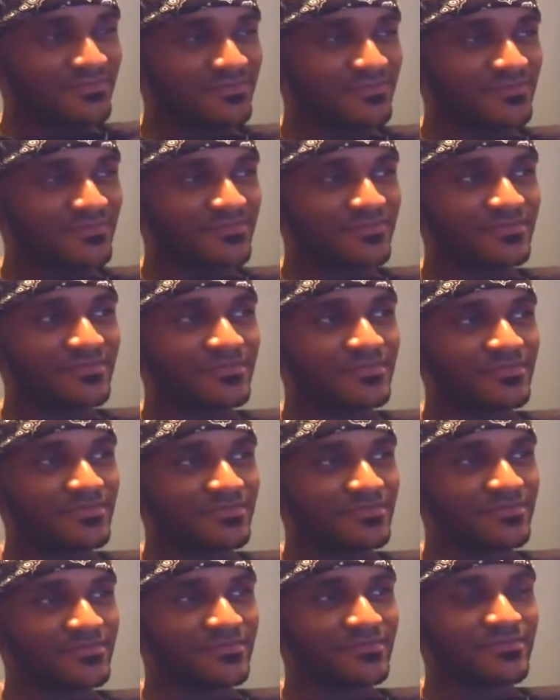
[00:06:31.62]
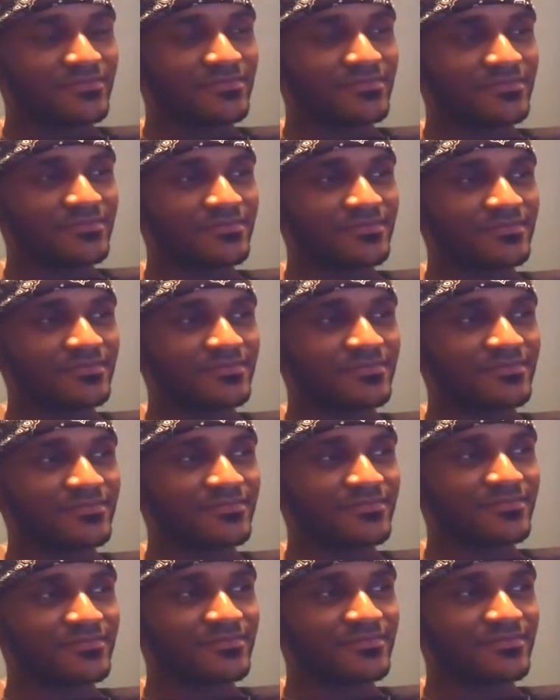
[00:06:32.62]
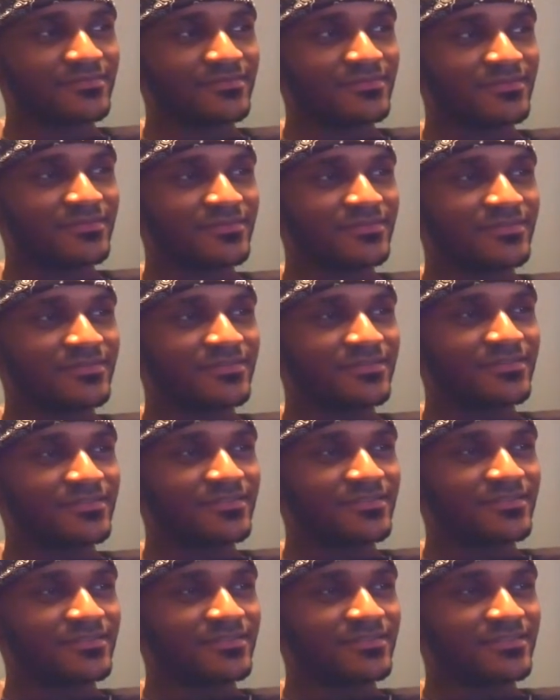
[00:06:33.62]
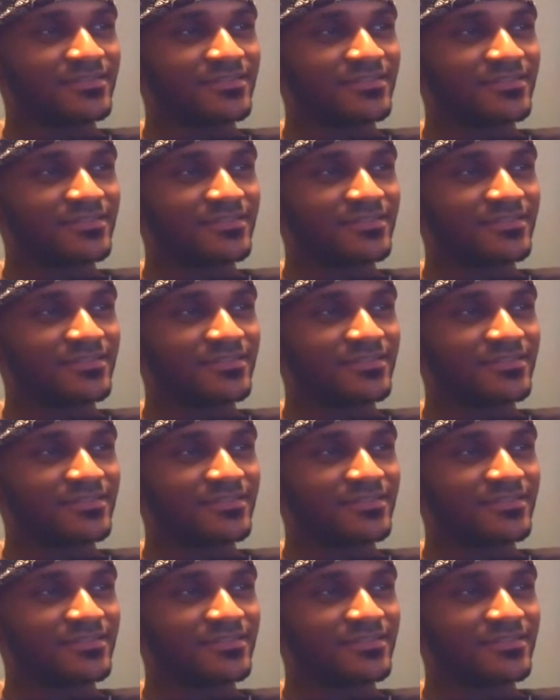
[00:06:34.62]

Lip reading: No words are spoken by the person on screen.